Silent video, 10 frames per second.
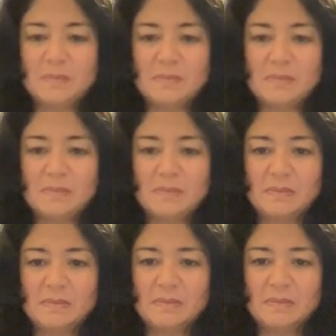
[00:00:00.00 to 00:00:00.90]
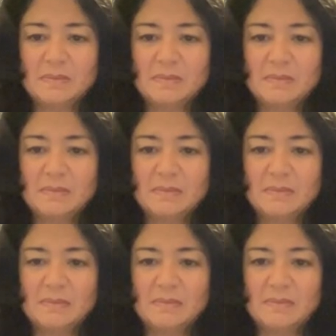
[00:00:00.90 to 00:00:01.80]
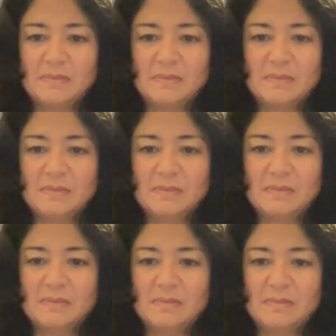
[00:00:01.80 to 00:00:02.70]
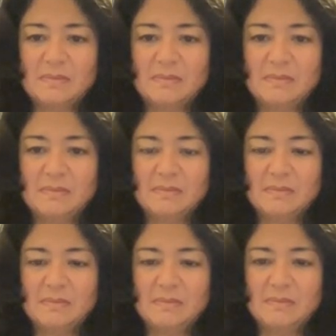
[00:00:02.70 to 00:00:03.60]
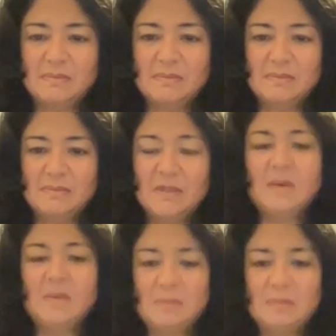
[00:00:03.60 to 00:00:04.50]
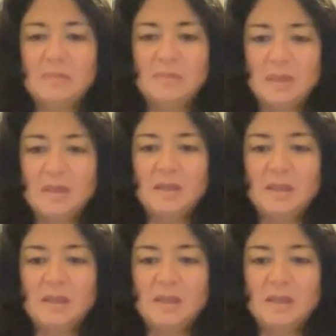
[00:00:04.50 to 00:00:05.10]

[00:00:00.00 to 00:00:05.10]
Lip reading: (not speaking)